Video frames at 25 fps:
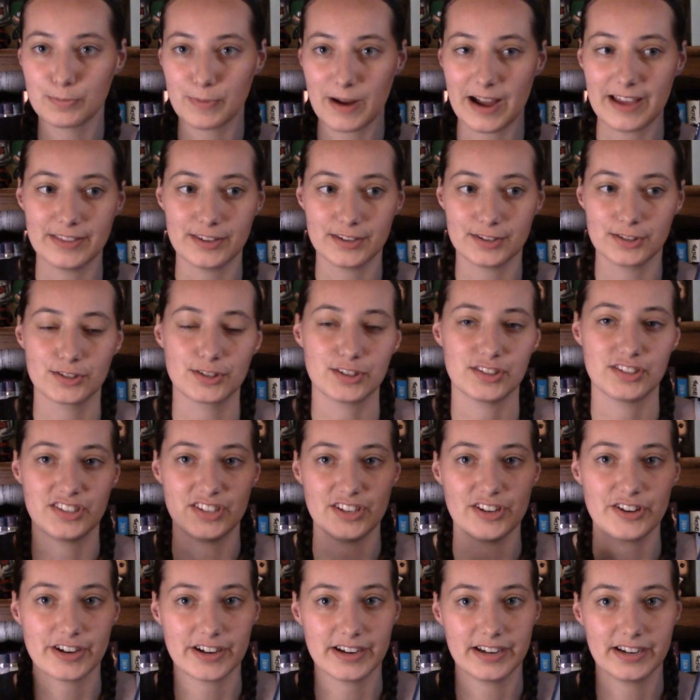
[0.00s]
by this
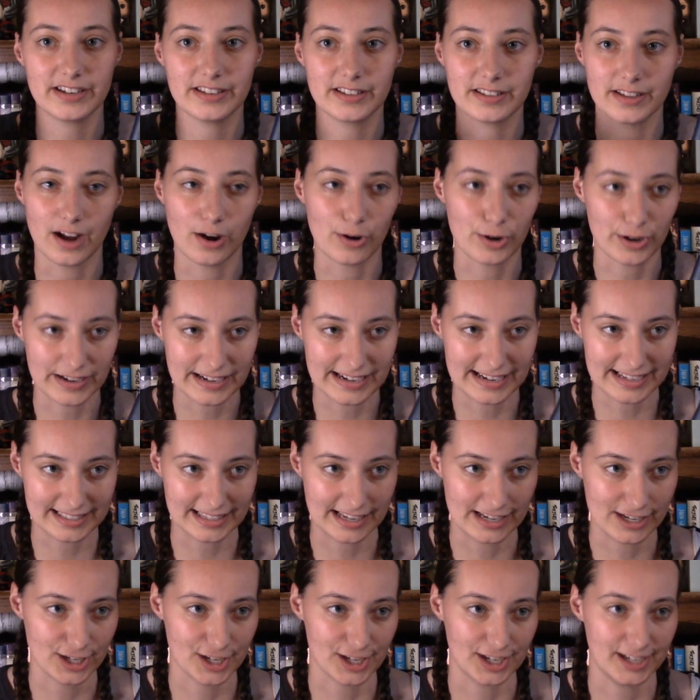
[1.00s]
secret
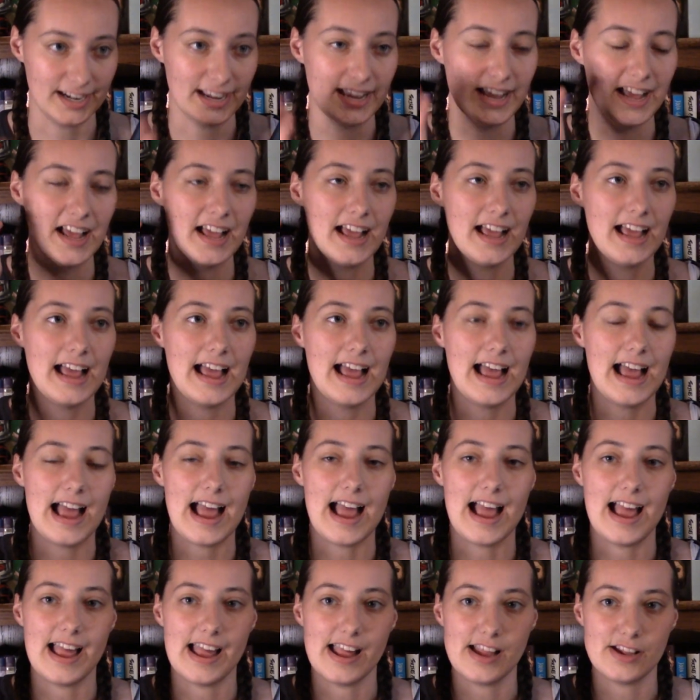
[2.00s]
organization
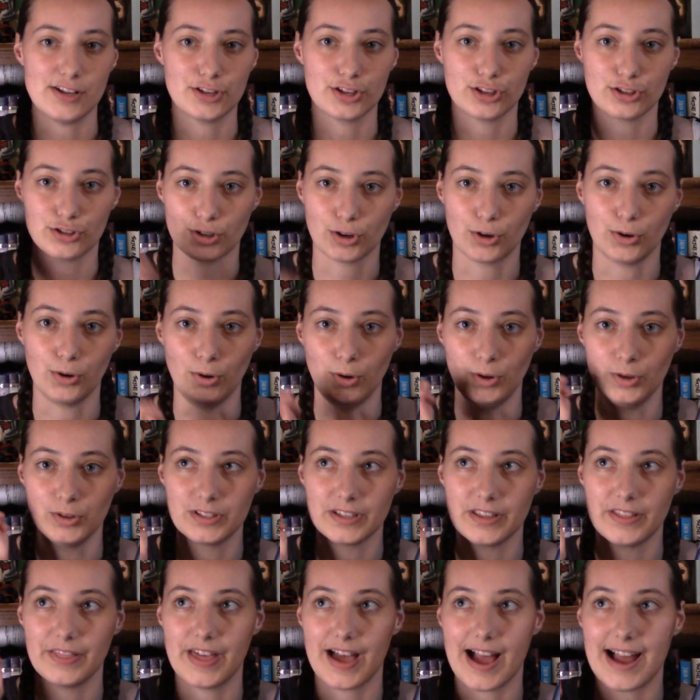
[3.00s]
and
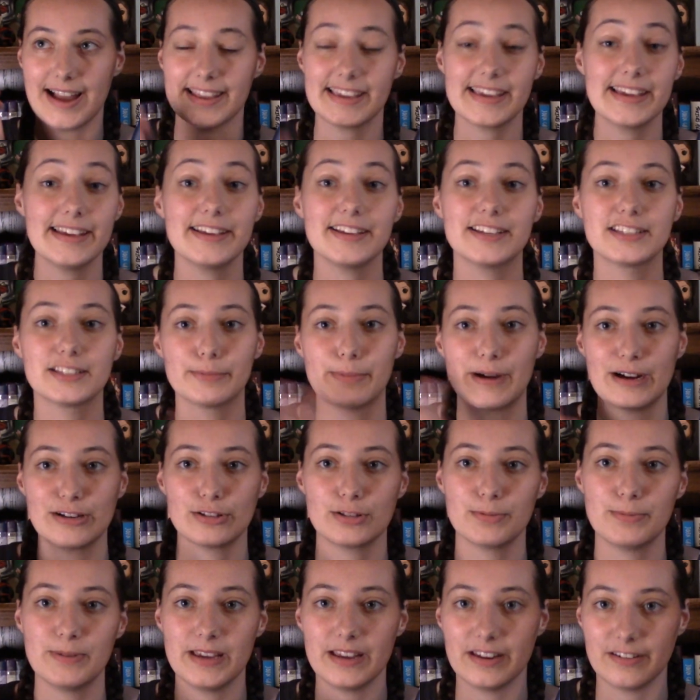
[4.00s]
told that he is about
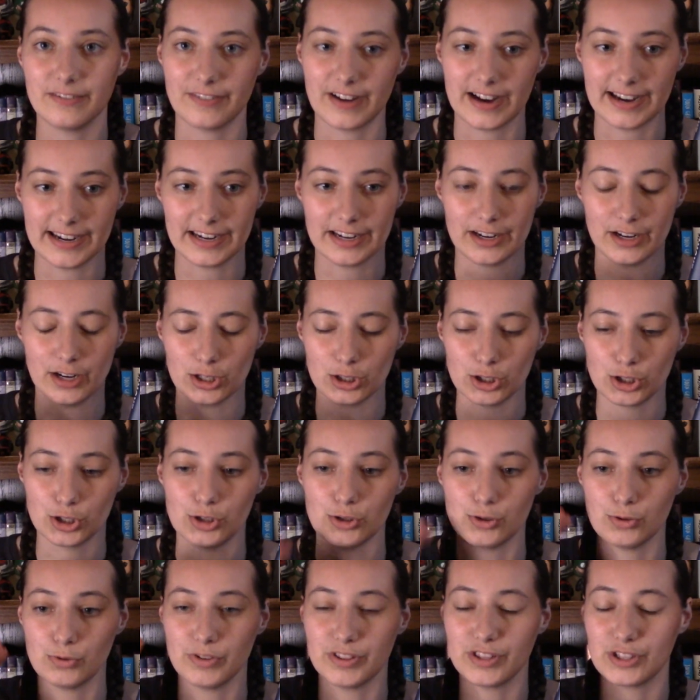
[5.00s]
to be invited
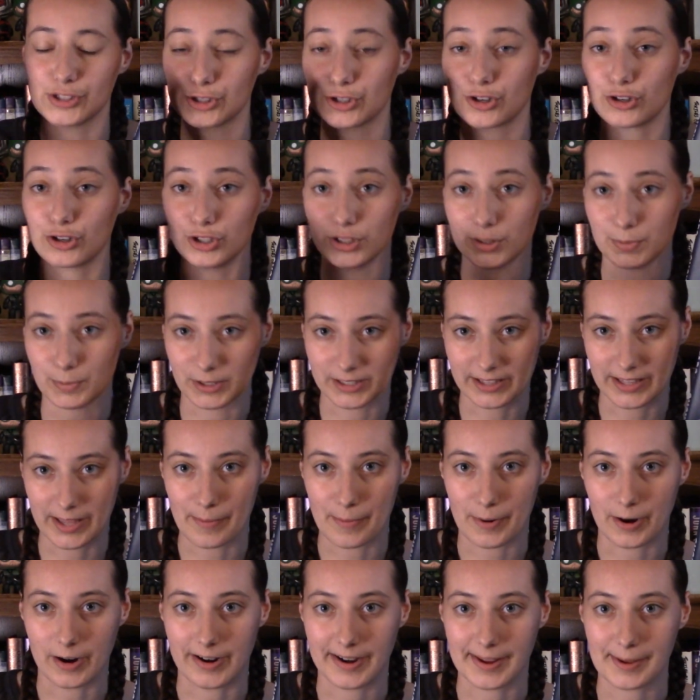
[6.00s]
to this girl's birthday
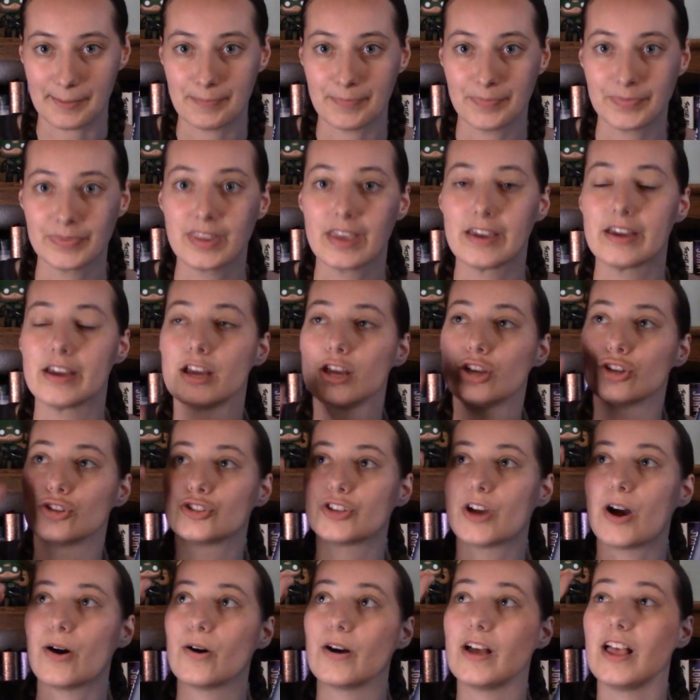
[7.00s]
party.
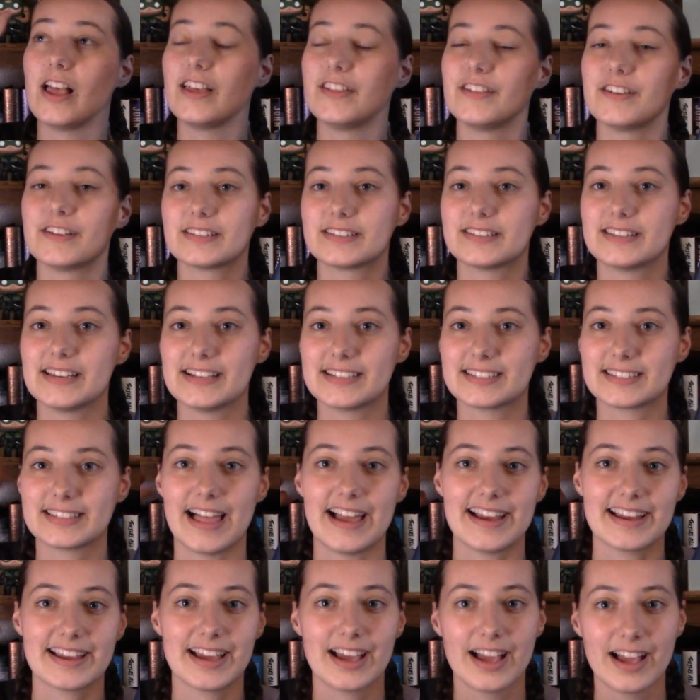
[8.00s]
So there's this
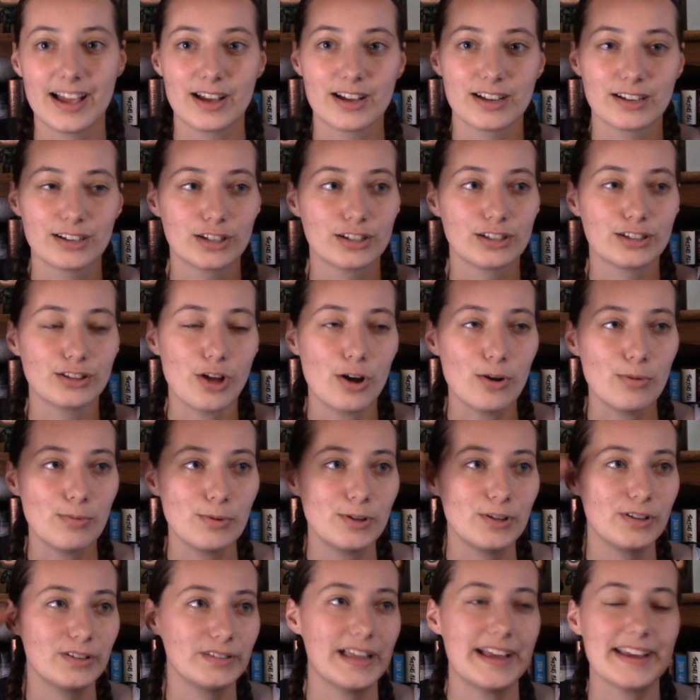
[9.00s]
like
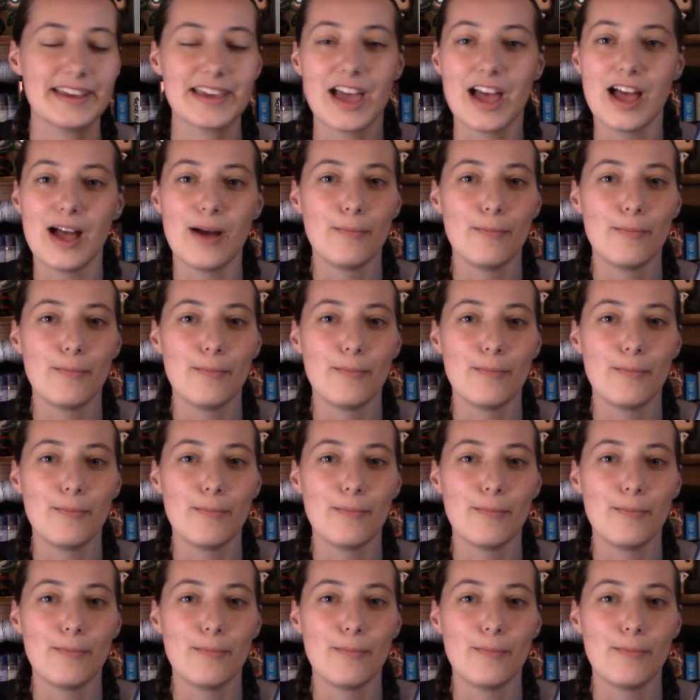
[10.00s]
global, like